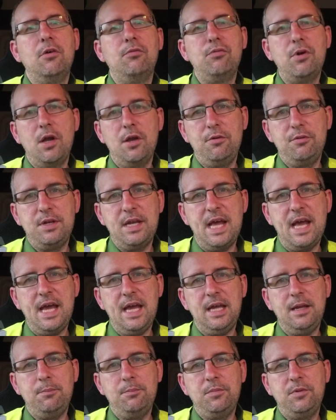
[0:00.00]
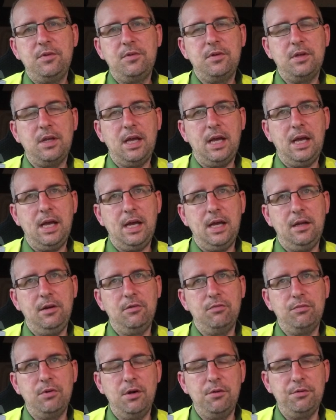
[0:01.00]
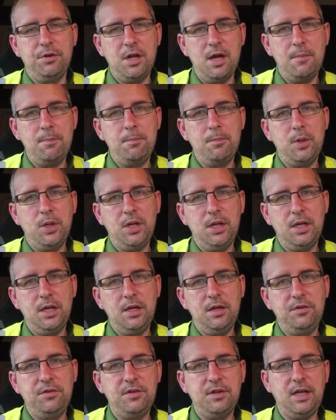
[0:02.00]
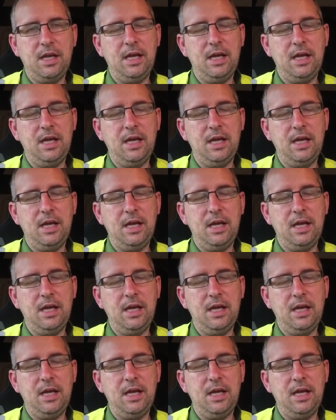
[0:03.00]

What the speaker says: road names and road numbers,